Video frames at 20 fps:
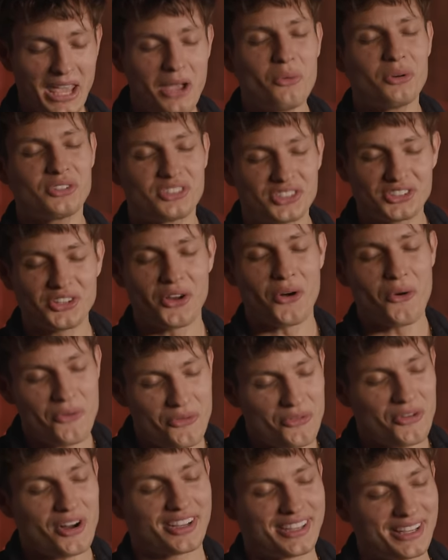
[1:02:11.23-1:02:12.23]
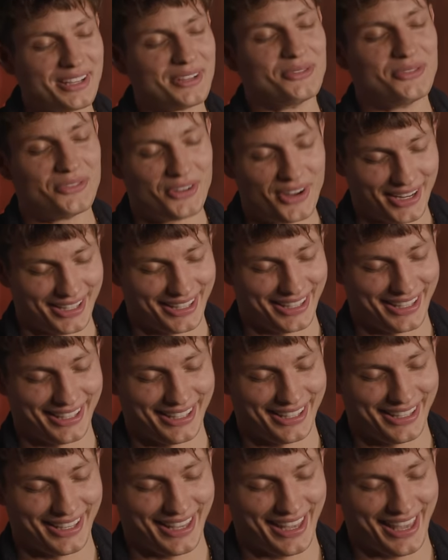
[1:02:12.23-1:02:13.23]
was so fucking
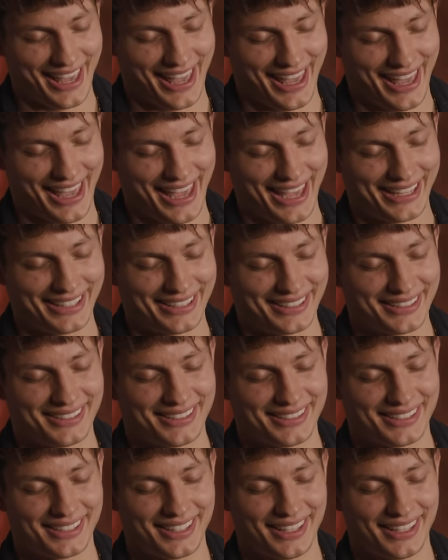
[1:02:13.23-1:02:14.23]
funny. And